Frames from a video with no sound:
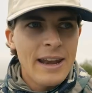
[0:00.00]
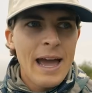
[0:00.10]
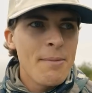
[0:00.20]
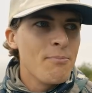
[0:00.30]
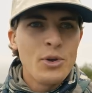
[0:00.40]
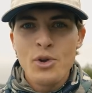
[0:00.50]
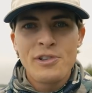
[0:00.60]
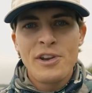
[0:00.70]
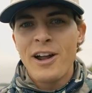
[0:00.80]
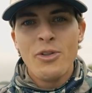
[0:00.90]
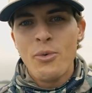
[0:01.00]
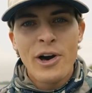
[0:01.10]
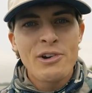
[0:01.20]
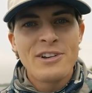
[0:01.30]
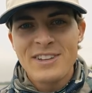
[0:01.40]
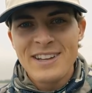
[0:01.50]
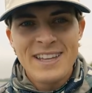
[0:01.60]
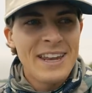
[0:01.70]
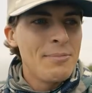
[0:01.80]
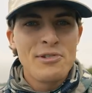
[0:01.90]
and I'm usually not on the water at
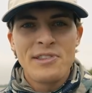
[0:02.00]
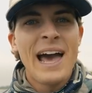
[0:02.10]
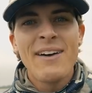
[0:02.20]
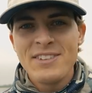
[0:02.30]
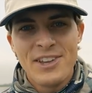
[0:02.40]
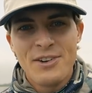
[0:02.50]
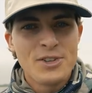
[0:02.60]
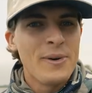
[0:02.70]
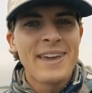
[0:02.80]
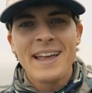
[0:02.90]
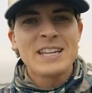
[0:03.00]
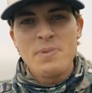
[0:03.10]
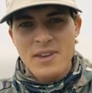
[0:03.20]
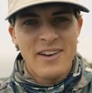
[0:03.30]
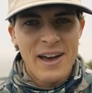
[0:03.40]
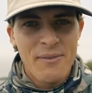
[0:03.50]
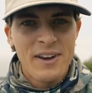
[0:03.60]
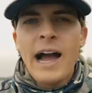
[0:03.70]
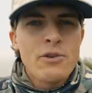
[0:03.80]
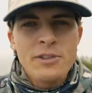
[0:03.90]
sunset. I'm usually having dinner, so I can't speak on that
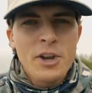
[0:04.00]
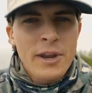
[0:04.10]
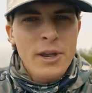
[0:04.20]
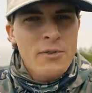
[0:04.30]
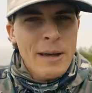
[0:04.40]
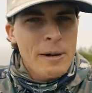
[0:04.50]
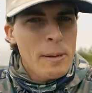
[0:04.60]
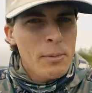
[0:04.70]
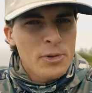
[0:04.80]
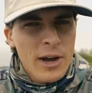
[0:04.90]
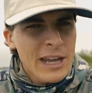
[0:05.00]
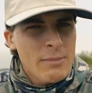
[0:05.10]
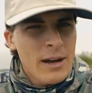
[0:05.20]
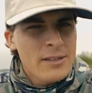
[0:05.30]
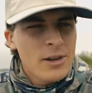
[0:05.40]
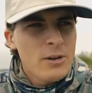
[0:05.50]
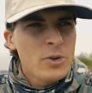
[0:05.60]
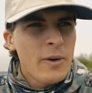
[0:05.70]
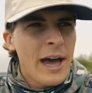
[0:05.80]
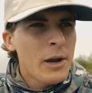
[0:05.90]
one. I really don't hear that many people talking about it though,
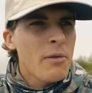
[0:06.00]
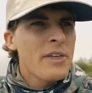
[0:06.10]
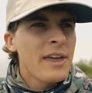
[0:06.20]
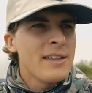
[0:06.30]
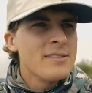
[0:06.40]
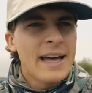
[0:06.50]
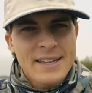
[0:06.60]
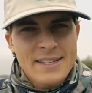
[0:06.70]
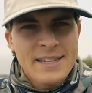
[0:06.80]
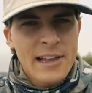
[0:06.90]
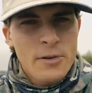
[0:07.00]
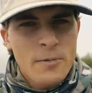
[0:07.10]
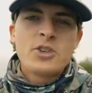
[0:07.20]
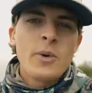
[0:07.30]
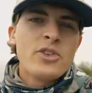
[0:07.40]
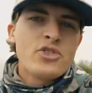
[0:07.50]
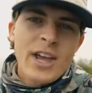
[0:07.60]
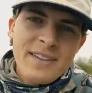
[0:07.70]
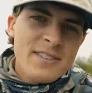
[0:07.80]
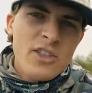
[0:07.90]
so I don't think it's that stellar. So is
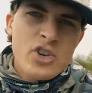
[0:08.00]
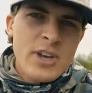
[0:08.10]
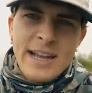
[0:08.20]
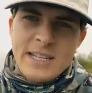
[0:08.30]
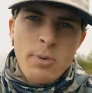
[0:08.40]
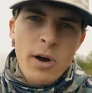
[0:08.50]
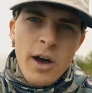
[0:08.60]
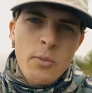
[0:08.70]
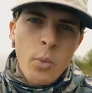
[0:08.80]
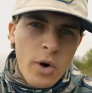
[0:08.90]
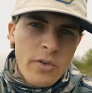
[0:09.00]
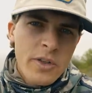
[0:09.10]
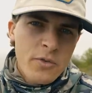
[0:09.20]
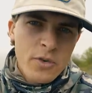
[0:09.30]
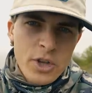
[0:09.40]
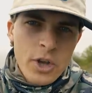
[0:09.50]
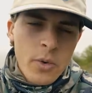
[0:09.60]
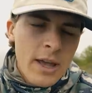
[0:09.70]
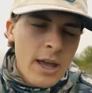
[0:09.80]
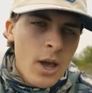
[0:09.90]
chasing the shad spawn worth it for
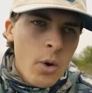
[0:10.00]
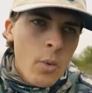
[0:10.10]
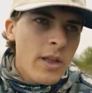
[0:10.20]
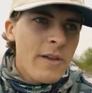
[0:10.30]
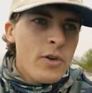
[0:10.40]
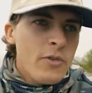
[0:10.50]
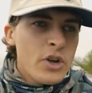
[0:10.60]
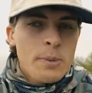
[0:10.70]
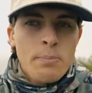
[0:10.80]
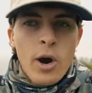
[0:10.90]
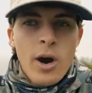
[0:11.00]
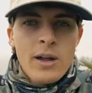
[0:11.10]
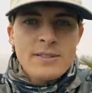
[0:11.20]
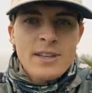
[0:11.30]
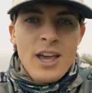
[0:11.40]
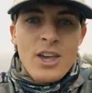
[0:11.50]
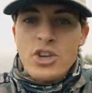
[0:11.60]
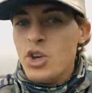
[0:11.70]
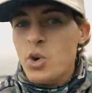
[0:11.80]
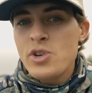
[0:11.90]
you? Well, if you fish in ponds,
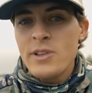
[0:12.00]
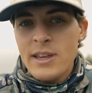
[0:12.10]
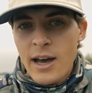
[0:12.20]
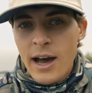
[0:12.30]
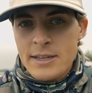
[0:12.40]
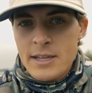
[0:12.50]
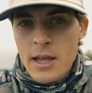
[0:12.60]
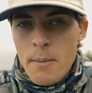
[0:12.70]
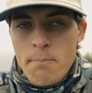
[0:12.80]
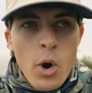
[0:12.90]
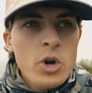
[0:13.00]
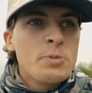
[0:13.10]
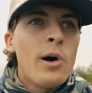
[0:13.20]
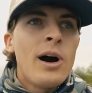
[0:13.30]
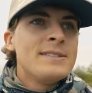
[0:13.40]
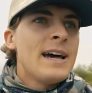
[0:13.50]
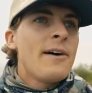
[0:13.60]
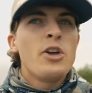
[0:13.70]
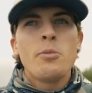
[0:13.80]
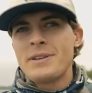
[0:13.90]
usually not. Most ponds
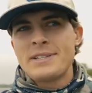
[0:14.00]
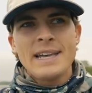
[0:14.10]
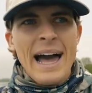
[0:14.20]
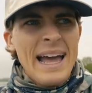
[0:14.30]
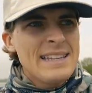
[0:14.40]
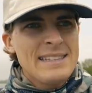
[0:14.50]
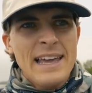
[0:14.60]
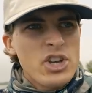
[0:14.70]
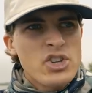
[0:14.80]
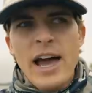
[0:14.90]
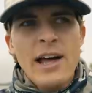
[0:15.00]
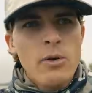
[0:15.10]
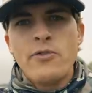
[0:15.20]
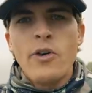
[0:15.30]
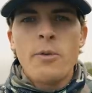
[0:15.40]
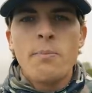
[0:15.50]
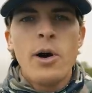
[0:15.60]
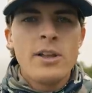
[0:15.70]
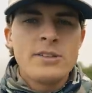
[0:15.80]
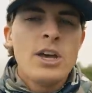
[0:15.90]
out there besides like shallow farm
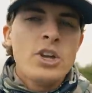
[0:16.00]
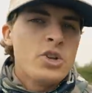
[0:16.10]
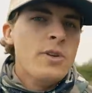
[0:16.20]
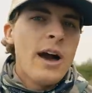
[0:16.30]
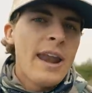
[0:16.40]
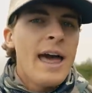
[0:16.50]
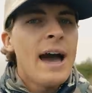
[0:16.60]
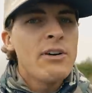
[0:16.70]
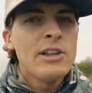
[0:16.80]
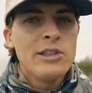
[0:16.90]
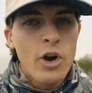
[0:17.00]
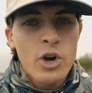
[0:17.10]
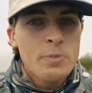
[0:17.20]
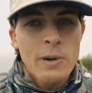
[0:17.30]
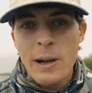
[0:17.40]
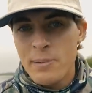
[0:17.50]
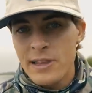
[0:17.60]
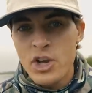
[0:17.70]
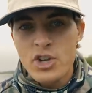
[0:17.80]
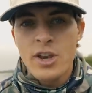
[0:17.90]
ponds do not have a large
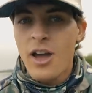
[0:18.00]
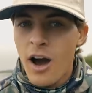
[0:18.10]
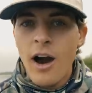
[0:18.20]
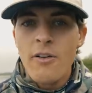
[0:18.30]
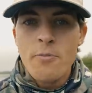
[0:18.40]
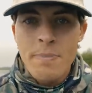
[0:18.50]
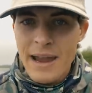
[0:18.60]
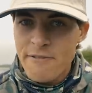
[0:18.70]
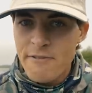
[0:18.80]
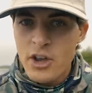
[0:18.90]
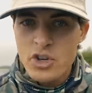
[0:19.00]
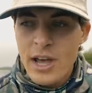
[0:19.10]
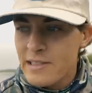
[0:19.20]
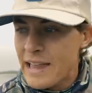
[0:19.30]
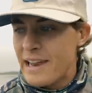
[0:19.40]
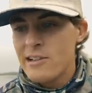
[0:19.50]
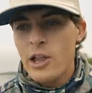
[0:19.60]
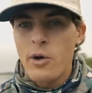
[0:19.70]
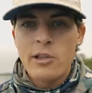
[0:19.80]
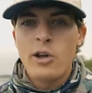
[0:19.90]
population of bait fish, let
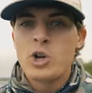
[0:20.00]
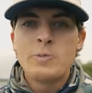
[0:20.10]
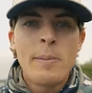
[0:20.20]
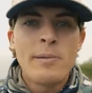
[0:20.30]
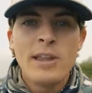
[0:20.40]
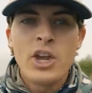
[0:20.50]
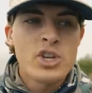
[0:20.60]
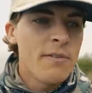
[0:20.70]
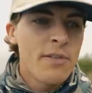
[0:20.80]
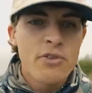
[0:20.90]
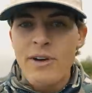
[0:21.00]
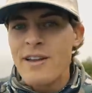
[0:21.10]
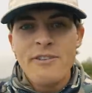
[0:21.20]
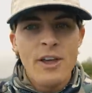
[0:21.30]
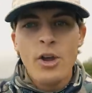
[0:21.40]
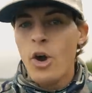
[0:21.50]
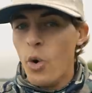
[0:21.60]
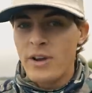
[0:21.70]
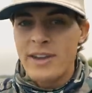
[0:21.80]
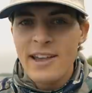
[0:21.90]
alone a large population of threadfin
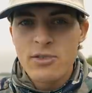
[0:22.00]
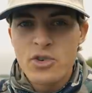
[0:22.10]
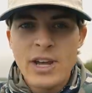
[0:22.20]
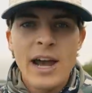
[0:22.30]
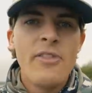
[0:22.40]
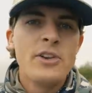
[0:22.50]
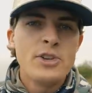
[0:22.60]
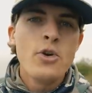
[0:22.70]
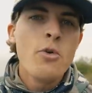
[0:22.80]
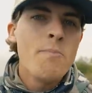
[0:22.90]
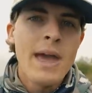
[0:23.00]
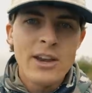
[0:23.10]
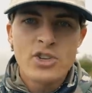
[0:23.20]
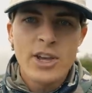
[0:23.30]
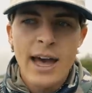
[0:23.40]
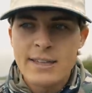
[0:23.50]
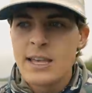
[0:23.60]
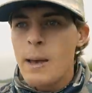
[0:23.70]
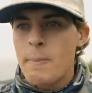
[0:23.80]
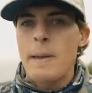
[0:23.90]
or gizzard shad, the two main shads
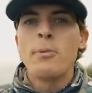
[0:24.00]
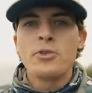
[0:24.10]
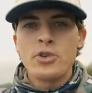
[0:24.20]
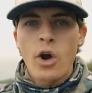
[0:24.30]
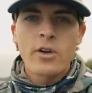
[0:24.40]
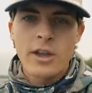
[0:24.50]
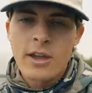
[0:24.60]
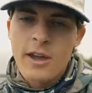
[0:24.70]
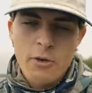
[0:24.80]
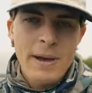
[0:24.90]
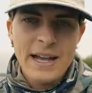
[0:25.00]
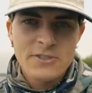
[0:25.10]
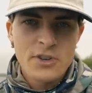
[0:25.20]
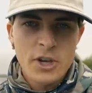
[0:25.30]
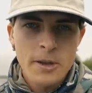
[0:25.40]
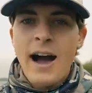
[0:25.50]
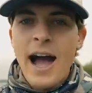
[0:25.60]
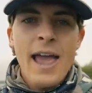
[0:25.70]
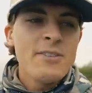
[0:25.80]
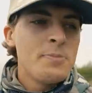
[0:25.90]
people target for bass fishing.
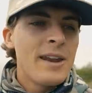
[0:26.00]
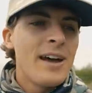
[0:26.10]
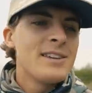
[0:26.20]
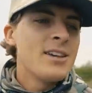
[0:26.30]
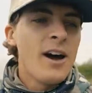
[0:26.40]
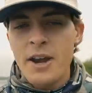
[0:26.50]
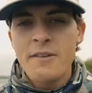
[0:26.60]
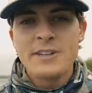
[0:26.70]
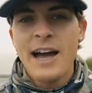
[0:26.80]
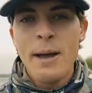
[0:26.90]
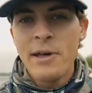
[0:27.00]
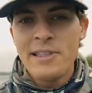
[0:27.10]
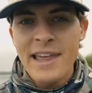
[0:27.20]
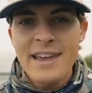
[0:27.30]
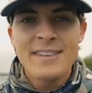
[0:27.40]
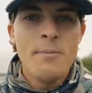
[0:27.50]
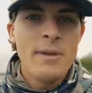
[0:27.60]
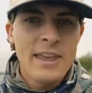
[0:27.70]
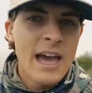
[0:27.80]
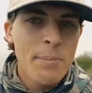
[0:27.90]
I have spent a ton of time on lakes in
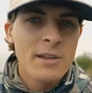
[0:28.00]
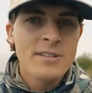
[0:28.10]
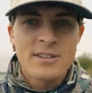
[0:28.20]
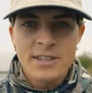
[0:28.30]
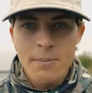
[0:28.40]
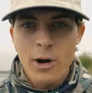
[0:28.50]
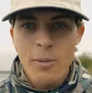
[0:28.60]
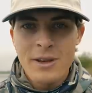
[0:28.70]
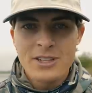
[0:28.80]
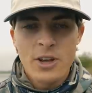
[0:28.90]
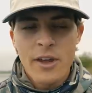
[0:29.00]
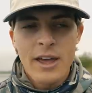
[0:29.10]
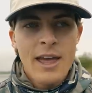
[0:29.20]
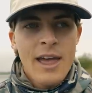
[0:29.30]
Minneapolis and St. Paul, Minnesota,